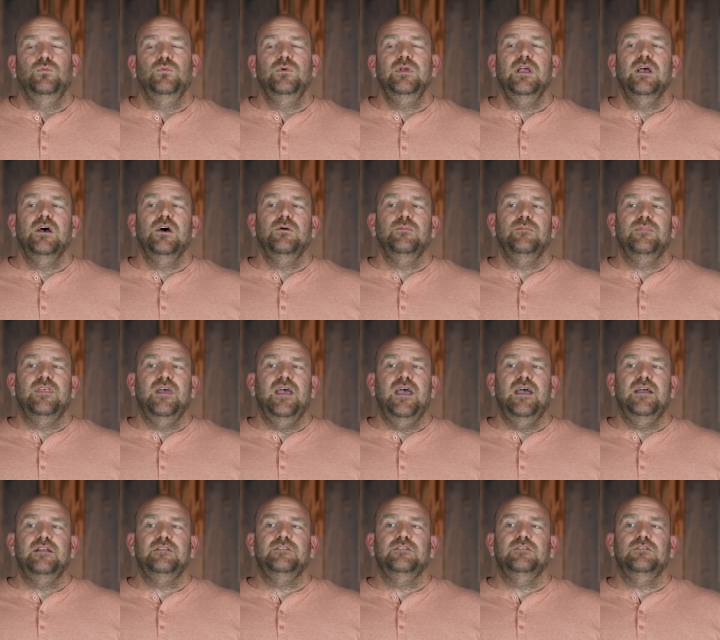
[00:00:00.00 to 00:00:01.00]
We hope
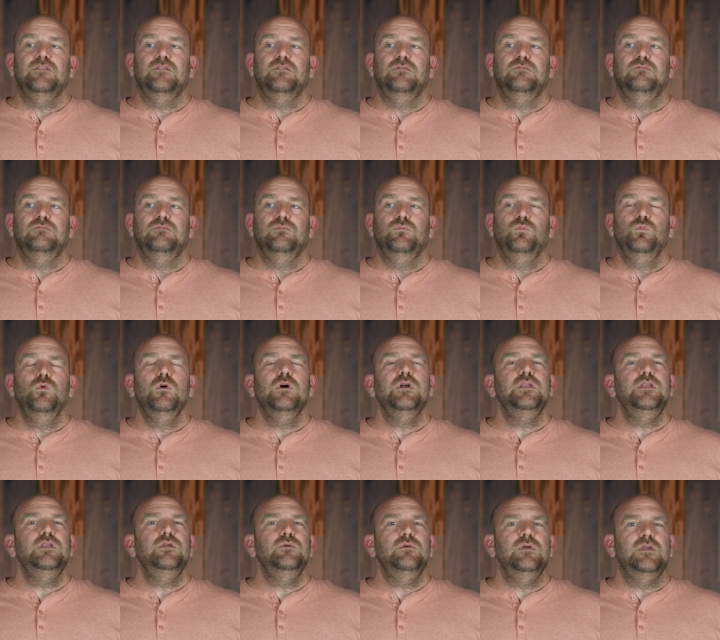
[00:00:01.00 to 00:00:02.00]
that
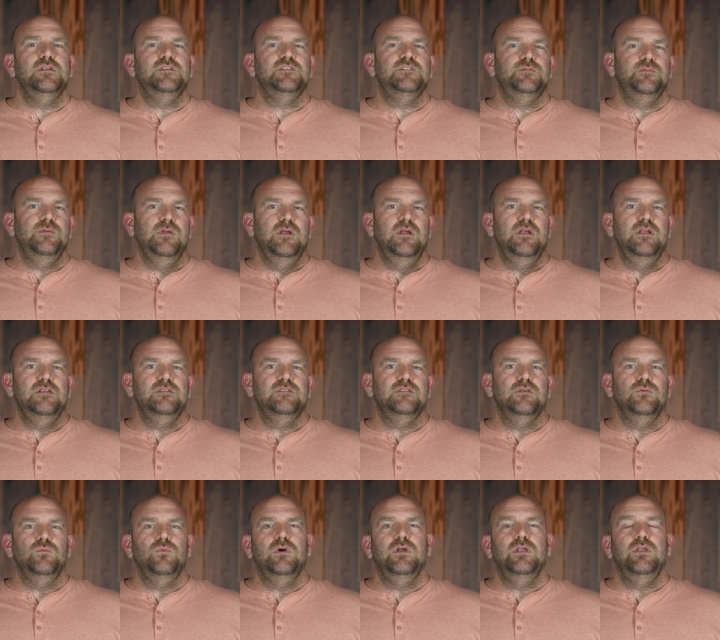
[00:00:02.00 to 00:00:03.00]
what you
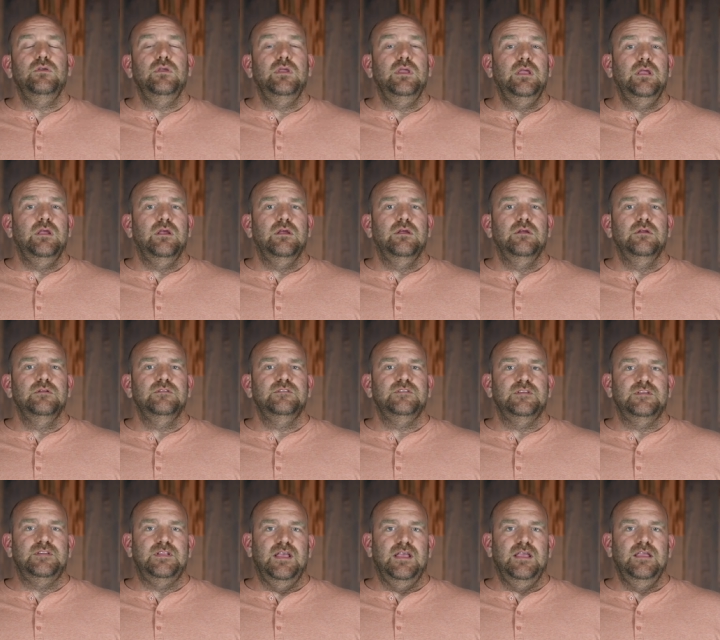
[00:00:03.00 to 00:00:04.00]
experience and what you hear
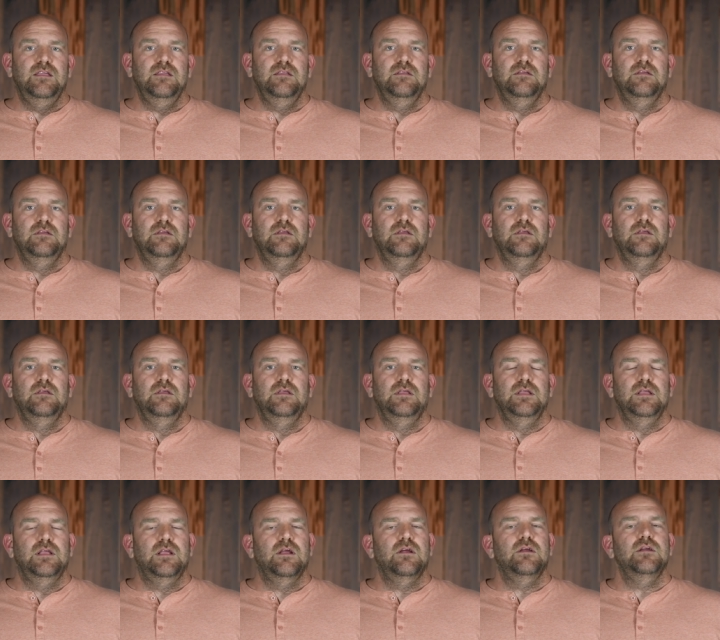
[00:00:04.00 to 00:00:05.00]
today
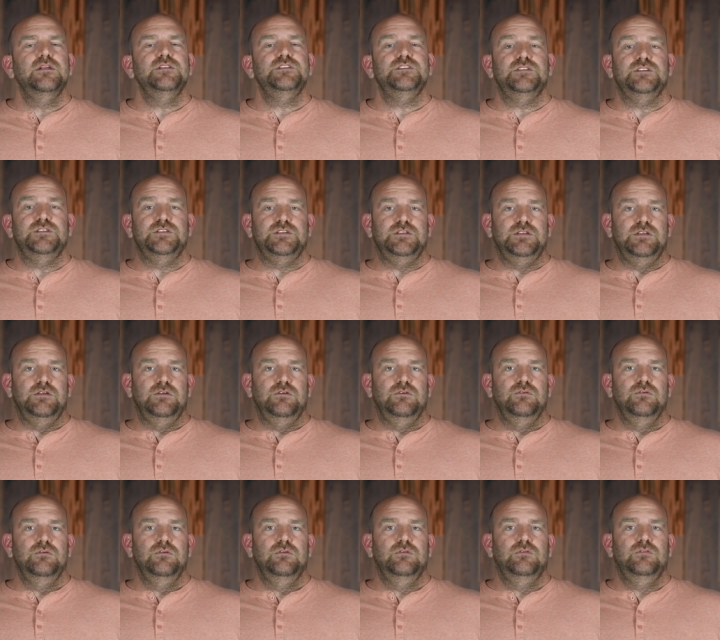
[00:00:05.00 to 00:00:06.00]
encourages
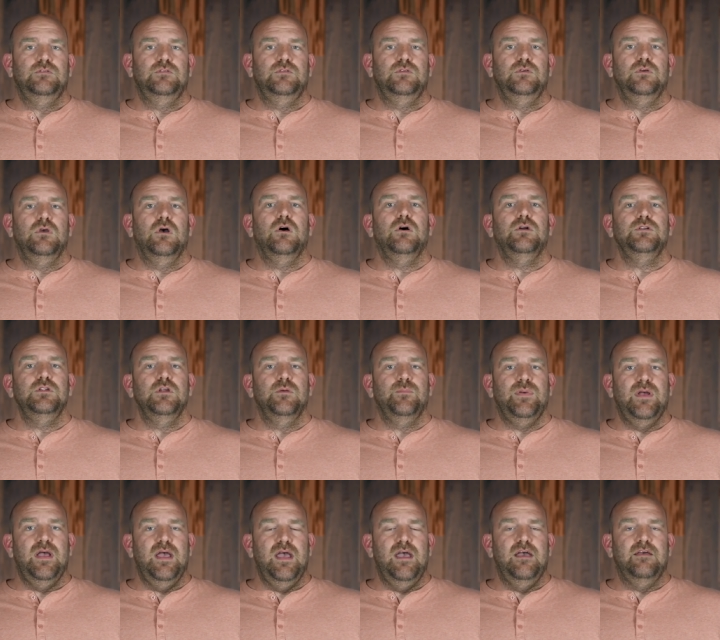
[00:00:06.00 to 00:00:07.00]
you to on
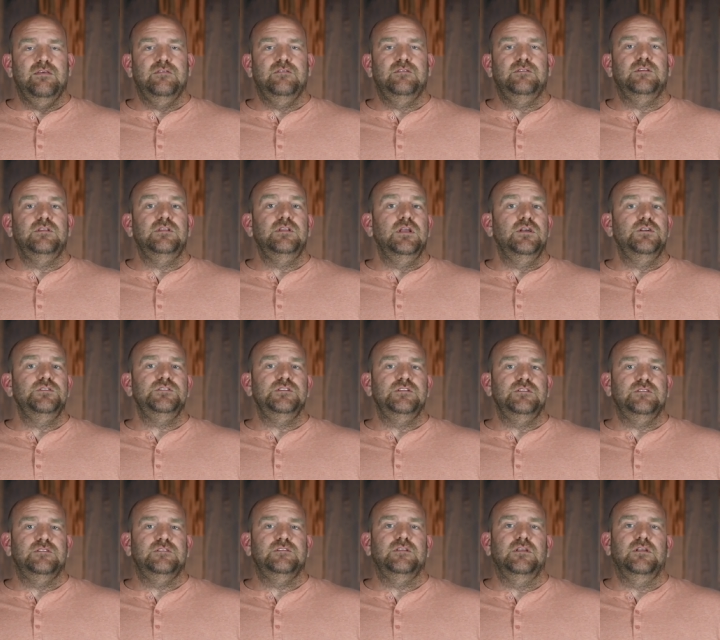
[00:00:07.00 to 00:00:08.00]
your path to know
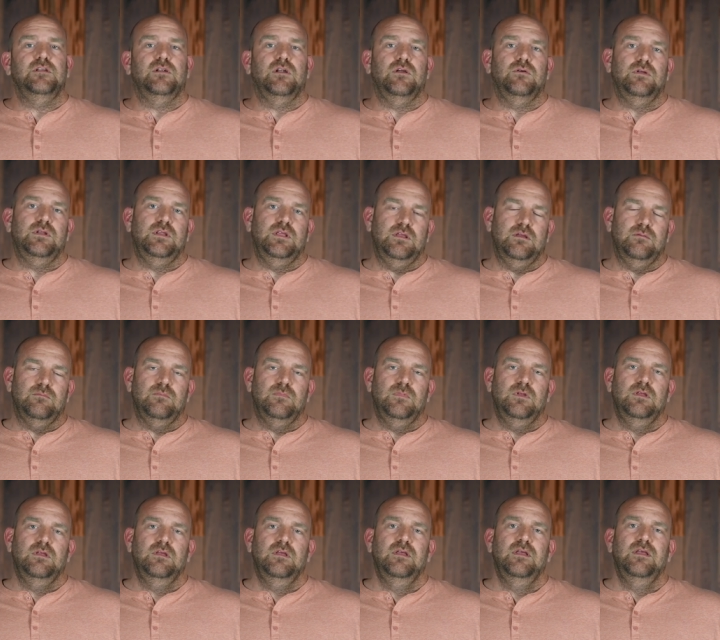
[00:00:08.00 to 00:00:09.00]
Jesus and grow in Him.
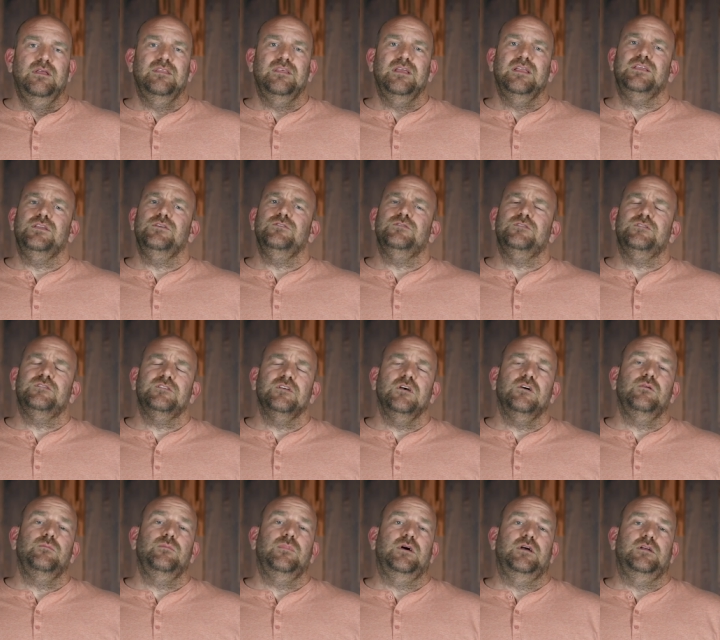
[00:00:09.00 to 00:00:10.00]
Thank you
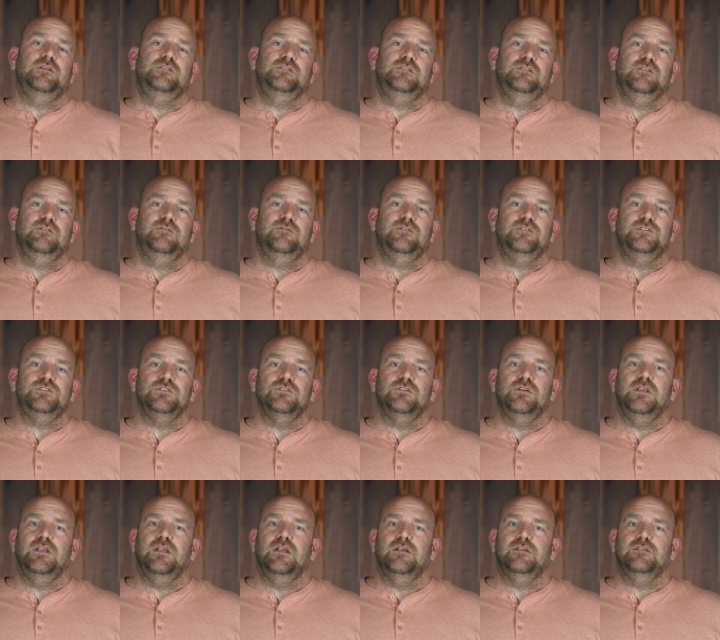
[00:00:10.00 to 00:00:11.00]
so much for
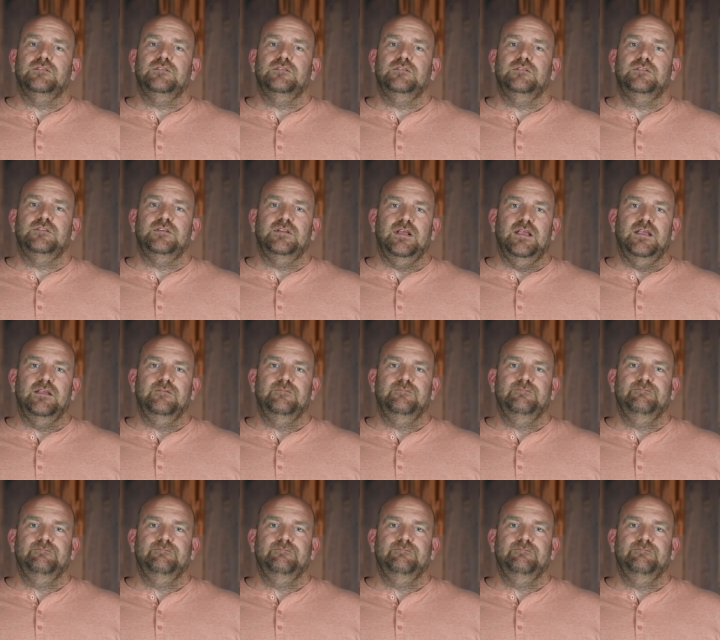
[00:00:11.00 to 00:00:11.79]
joining us today.